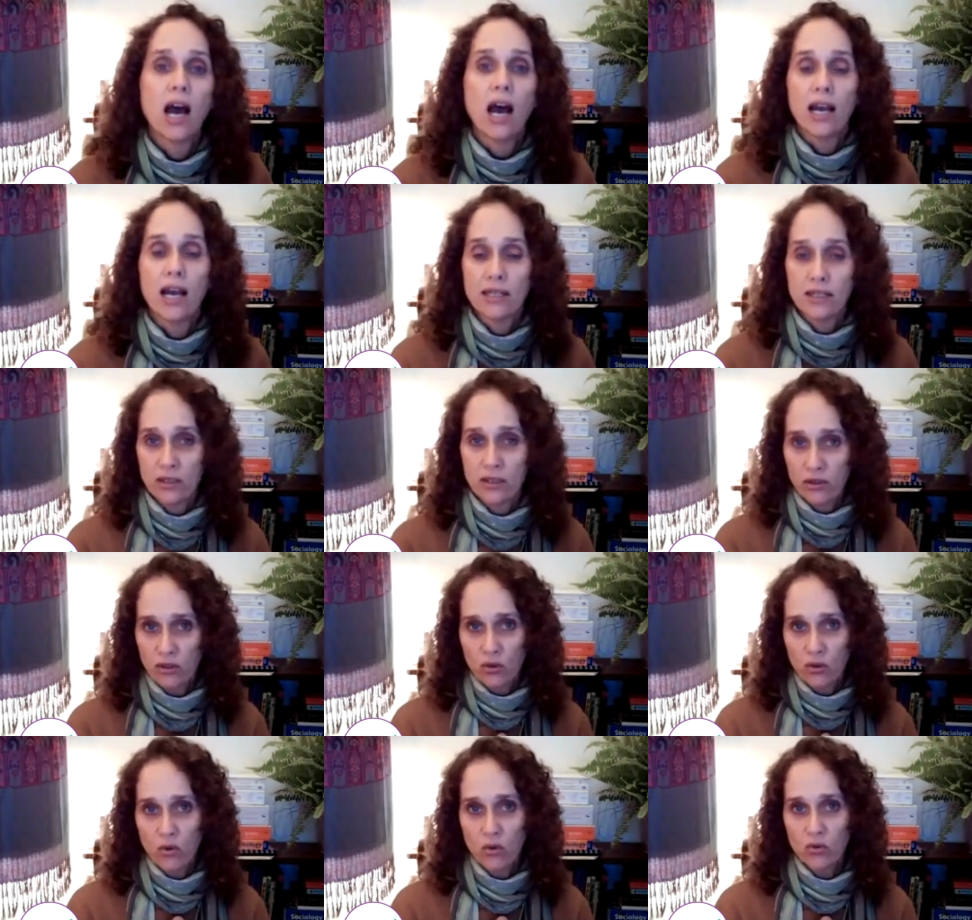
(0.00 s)
I
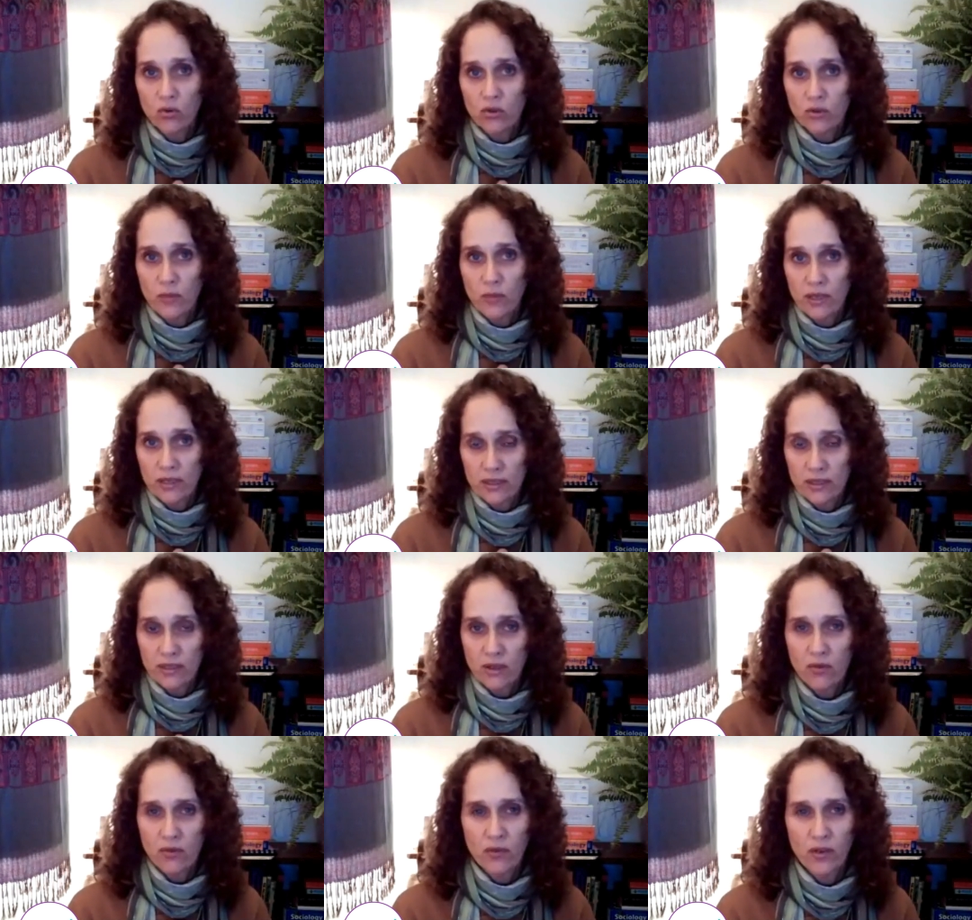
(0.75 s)
did the course
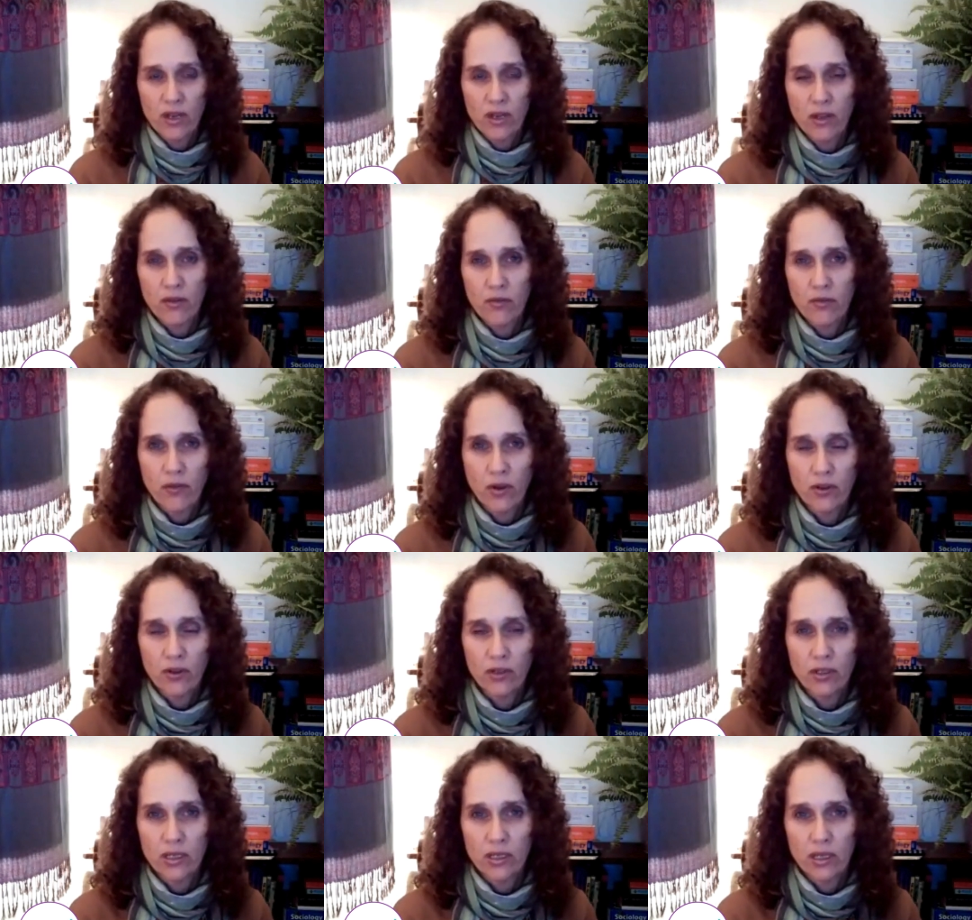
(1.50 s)
myself and I
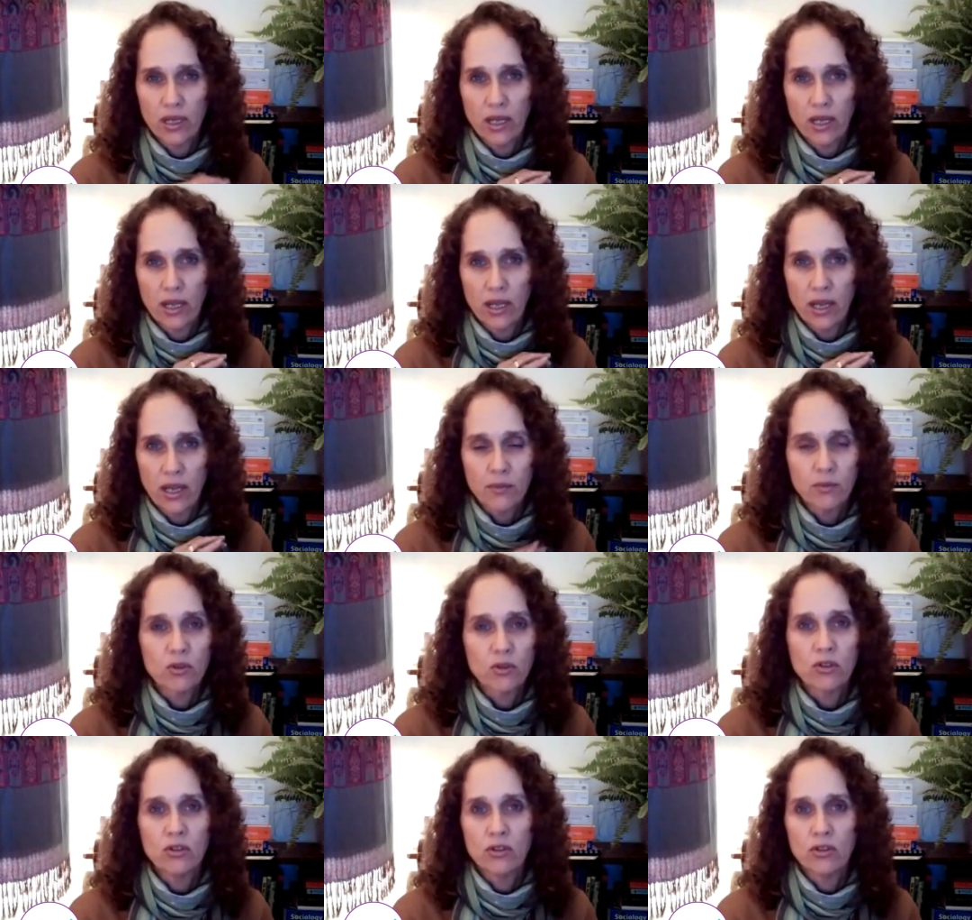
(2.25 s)
found it
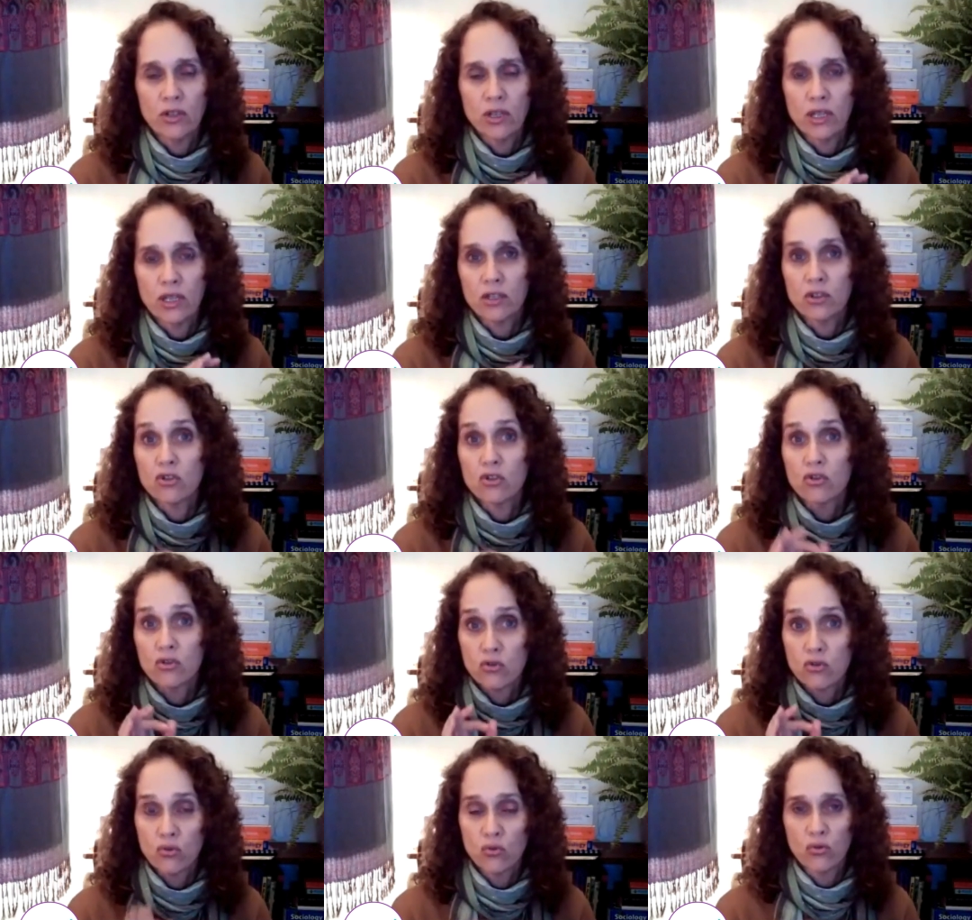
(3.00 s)
absolutely
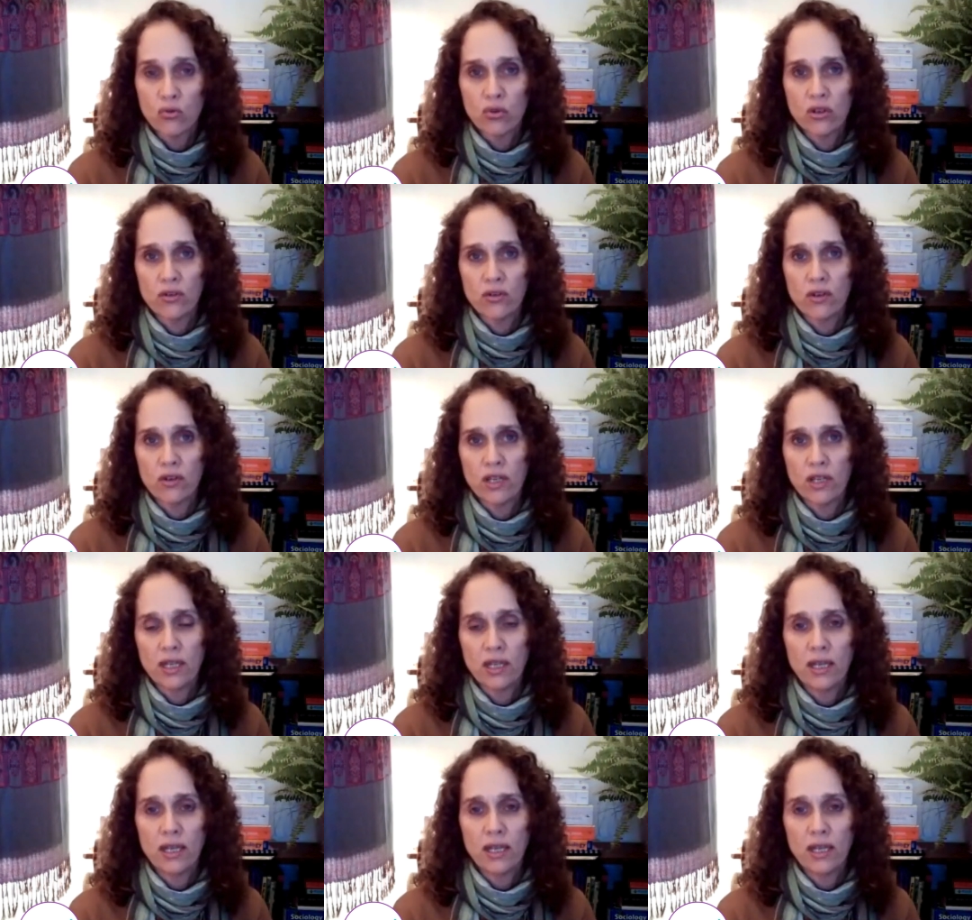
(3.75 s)
extraordinary.